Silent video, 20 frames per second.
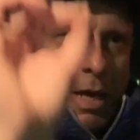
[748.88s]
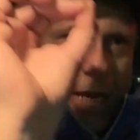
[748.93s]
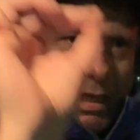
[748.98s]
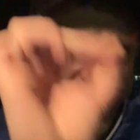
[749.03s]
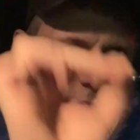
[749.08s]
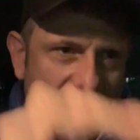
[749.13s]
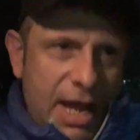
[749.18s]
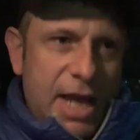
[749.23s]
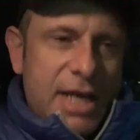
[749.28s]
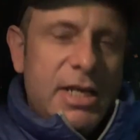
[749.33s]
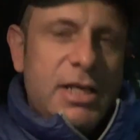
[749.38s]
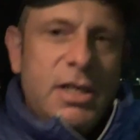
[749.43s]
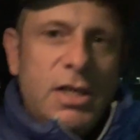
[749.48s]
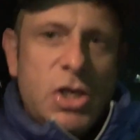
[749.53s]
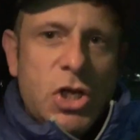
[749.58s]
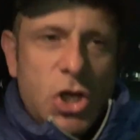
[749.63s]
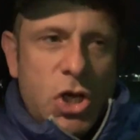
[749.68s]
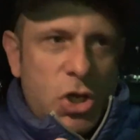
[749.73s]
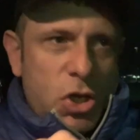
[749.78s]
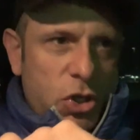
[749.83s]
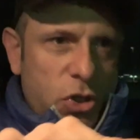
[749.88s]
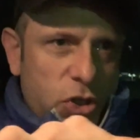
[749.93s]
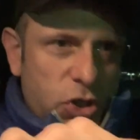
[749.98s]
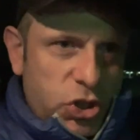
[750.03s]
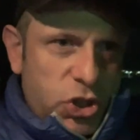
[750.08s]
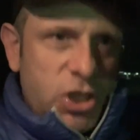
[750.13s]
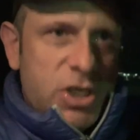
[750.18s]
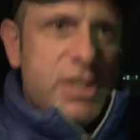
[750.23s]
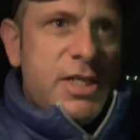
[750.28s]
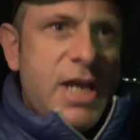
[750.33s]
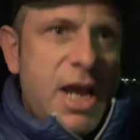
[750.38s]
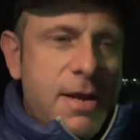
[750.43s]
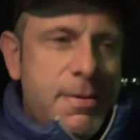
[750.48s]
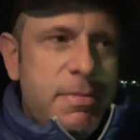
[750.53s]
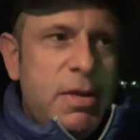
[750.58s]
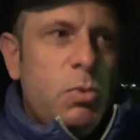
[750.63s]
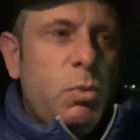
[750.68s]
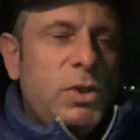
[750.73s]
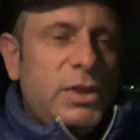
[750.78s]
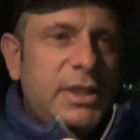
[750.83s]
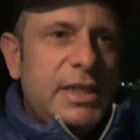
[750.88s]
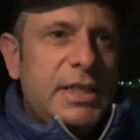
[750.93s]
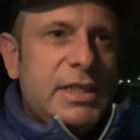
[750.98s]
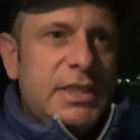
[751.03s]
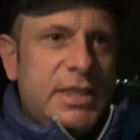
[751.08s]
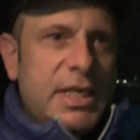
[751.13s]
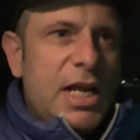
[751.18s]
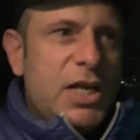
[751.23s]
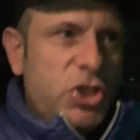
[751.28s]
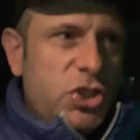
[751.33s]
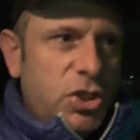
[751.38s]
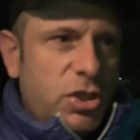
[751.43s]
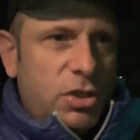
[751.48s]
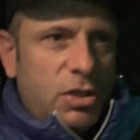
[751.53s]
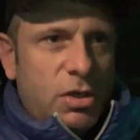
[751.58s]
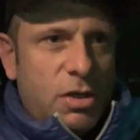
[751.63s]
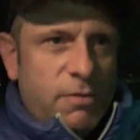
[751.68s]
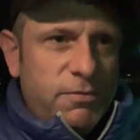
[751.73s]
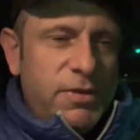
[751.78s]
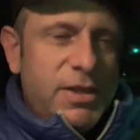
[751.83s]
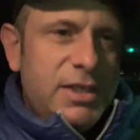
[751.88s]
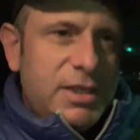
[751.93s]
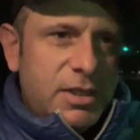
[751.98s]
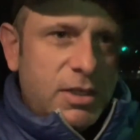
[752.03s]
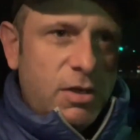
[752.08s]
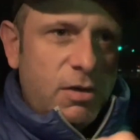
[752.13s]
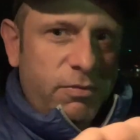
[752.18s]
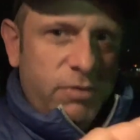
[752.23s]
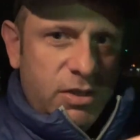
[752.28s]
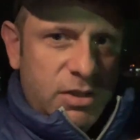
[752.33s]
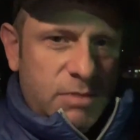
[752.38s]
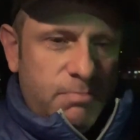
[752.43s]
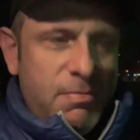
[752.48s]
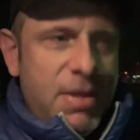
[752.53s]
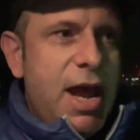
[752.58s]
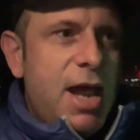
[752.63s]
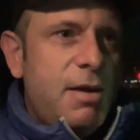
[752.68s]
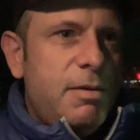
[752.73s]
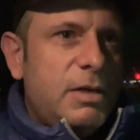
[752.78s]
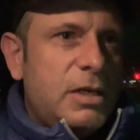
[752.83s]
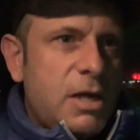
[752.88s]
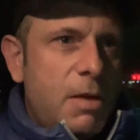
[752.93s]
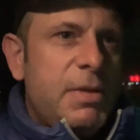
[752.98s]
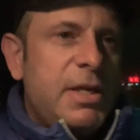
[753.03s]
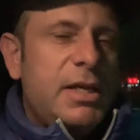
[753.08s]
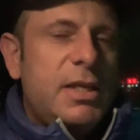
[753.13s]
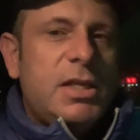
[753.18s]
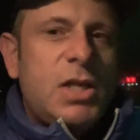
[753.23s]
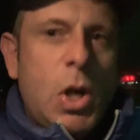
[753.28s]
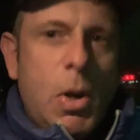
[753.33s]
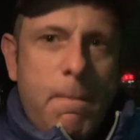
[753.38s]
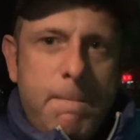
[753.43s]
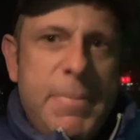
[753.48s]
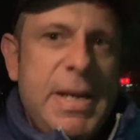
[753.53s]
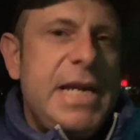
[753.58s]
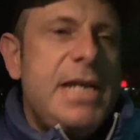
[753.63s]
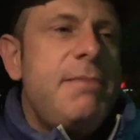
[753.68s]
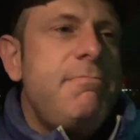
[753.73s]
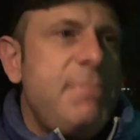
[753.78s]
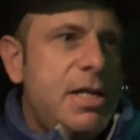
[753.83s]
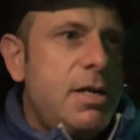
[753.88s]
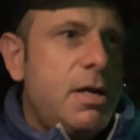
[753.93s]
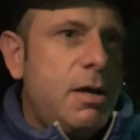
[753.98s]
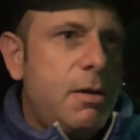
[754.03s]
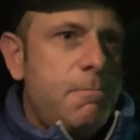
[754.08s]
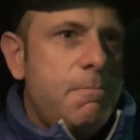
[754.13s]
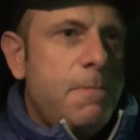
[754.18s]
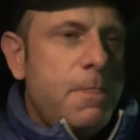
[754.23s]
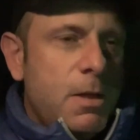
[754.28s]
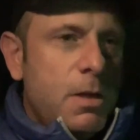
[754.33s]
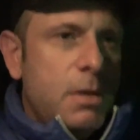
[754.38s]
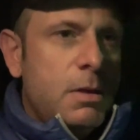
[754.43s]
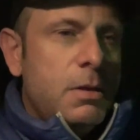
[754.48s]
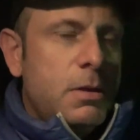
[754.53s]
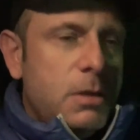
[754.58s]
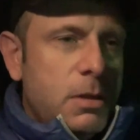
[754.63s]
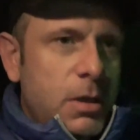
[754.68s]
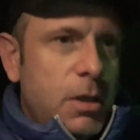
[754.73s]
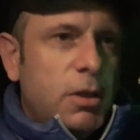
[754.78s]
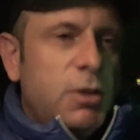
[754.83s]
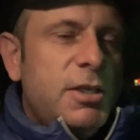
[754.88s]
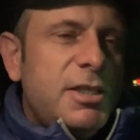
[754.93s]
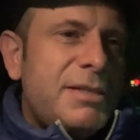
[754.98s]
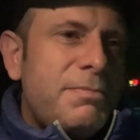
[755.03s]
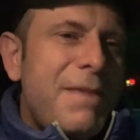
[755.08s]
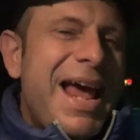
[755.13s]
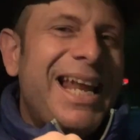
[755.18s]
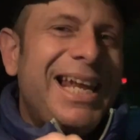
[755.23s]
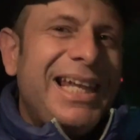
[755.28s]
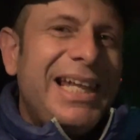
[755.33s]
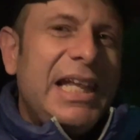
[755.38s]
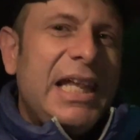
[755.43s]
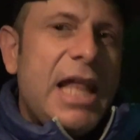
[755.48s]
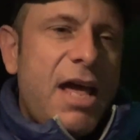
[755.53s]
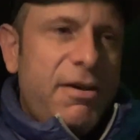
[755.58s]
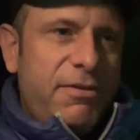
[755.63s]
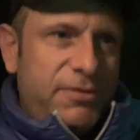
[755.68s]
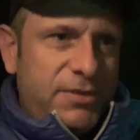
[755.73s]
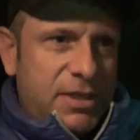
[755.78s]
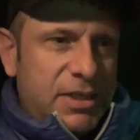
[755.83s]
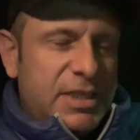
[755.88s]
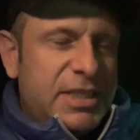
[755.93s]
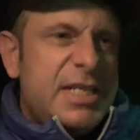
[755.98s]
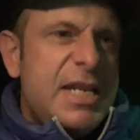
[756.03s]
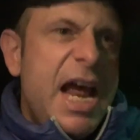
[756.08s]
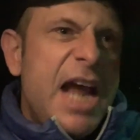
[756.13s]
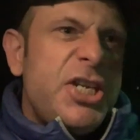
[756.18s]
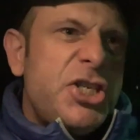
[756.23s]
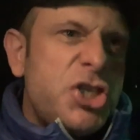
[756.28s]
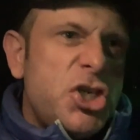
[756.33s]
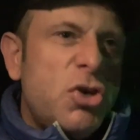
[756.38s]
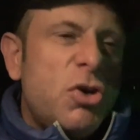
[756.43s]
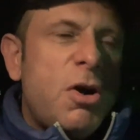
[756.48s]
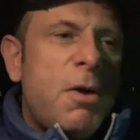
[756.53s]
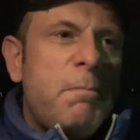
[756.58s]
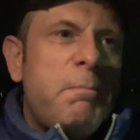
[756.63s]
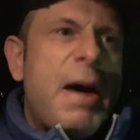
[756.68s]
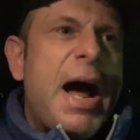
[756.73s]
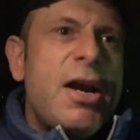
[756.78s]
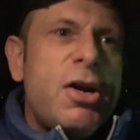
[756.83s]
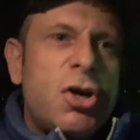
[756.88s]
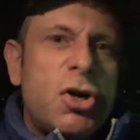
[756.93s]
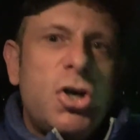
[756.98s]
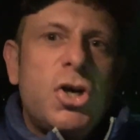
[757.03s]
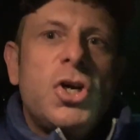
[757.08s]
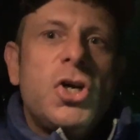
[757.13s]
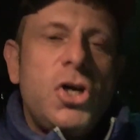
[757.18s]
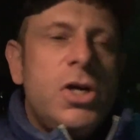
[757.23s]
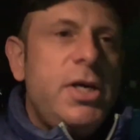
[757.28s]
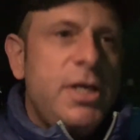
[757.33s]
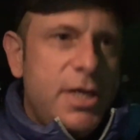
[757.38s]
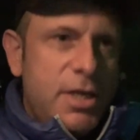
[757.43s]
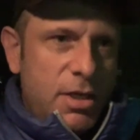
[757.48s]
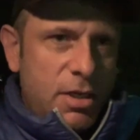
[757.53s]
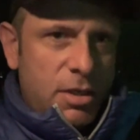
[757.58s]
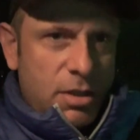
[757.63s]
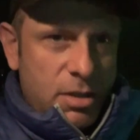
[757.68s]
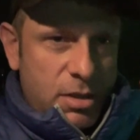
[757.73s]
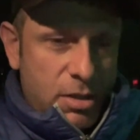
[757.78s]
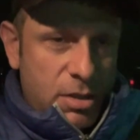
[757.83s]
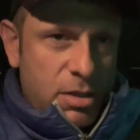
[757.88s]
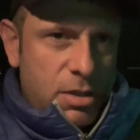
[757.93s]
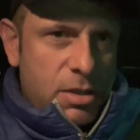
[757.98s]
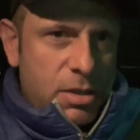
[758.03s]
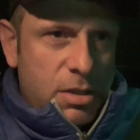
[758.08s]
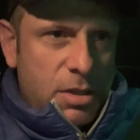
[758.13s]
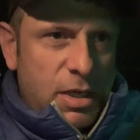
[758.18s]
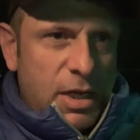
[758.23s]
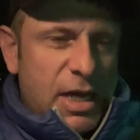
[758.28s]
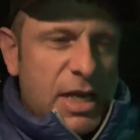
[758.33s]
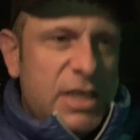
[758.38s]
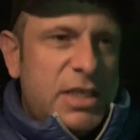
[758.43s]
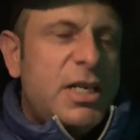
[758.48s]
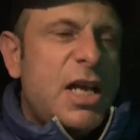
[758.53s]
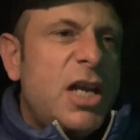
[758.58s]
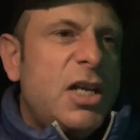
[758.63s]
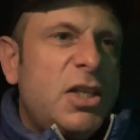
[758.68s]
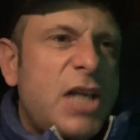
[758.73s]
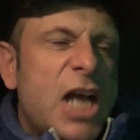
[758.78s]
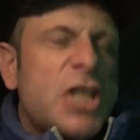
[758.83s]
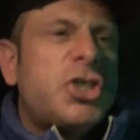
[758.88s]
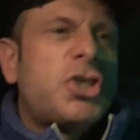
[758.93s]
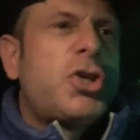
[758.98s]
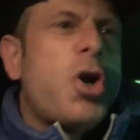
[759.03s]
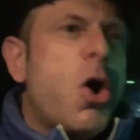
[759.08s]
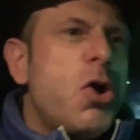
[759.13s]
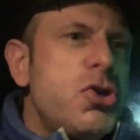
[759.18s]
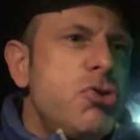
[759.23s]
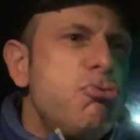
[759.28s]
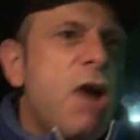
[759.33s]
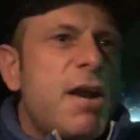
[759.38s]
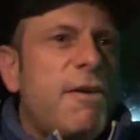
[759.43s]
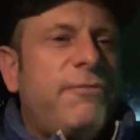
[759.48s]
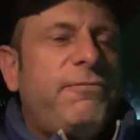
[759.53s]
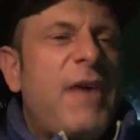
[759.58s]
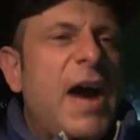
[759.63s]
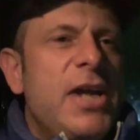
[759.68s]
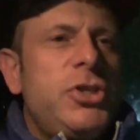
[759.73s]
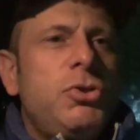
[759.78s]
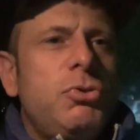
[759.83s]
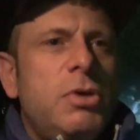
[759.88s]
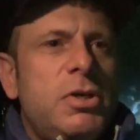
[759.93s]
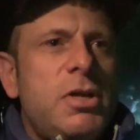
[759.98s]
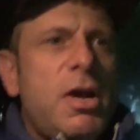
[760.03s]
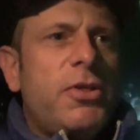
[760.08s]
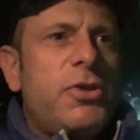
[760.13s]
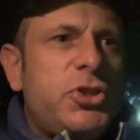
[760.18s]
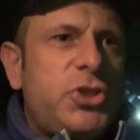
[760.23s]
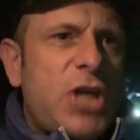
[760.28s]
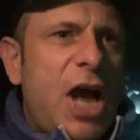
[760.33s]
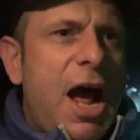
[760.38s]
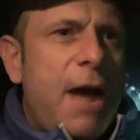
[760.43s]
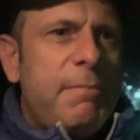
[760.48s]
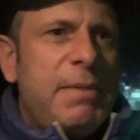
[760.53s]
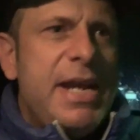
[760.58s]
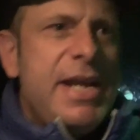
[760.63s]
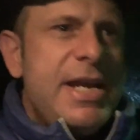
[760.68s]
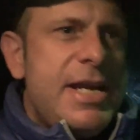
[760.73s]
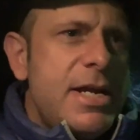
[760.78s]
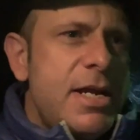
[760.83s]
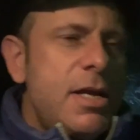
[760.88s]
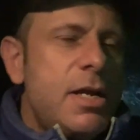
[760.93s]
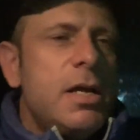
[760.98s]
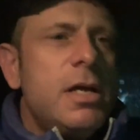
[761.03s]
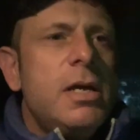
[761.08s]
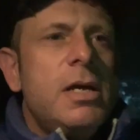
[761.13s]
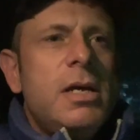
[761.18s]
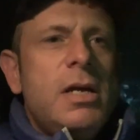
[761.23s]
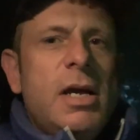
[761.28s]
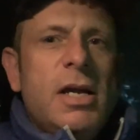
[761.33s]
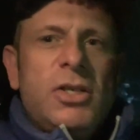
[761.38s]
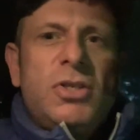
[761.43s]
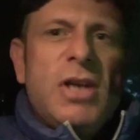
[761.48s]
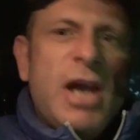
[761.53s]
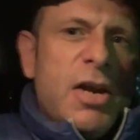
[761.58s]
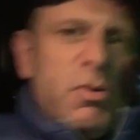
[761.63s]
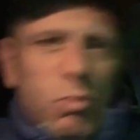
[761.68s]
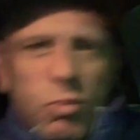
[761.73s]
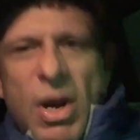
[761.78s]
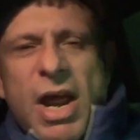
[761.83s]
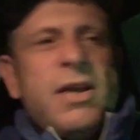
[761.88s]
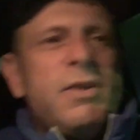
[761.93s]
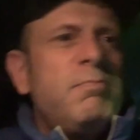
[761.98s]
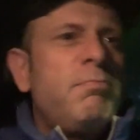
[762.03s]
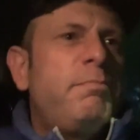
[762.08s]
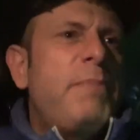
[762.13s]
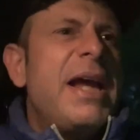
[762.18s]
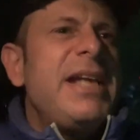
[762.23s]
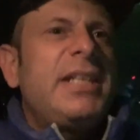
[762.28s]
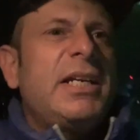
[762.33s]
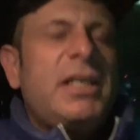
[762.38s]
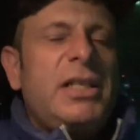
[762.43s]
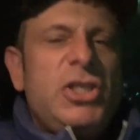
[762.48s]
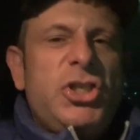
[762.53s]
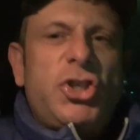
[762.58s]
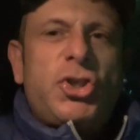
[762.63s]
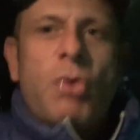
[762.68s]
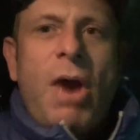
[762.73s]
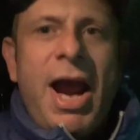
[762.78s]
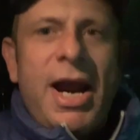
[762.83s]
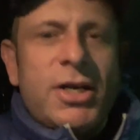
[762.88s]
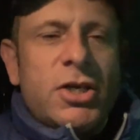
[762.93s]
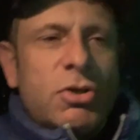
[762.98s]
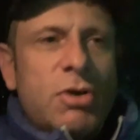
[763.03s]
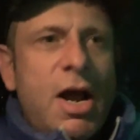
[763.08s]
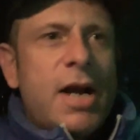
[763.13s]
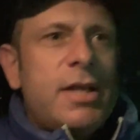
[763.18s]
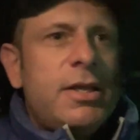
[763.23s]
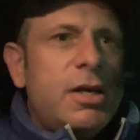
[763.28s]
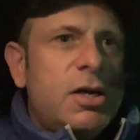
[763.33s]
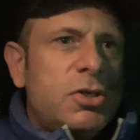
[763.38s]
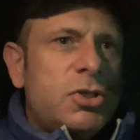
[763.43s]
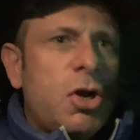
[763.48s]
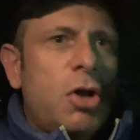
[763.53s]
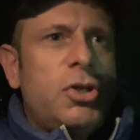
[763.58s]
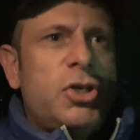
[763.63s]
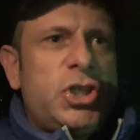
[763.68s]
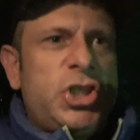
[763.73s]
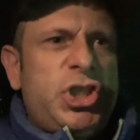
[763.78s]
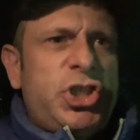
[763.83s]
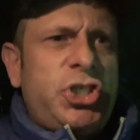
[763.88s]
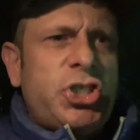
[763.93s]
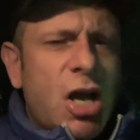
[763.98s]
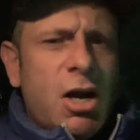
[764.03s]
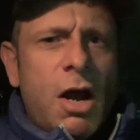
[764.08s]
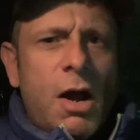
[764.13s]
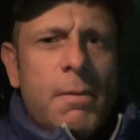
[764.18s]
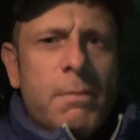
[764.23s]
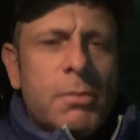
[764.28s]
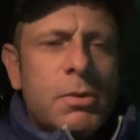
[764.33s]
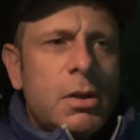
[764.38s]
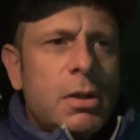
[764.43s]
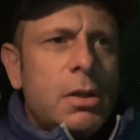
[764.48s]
At the end, she came in with the intention of this man coming in there and beating me up. This man left, snatching her up by her hoodie, and said, let's go, you gotta find you another job, idiot. And basically dragged her out of there and told her to shut up.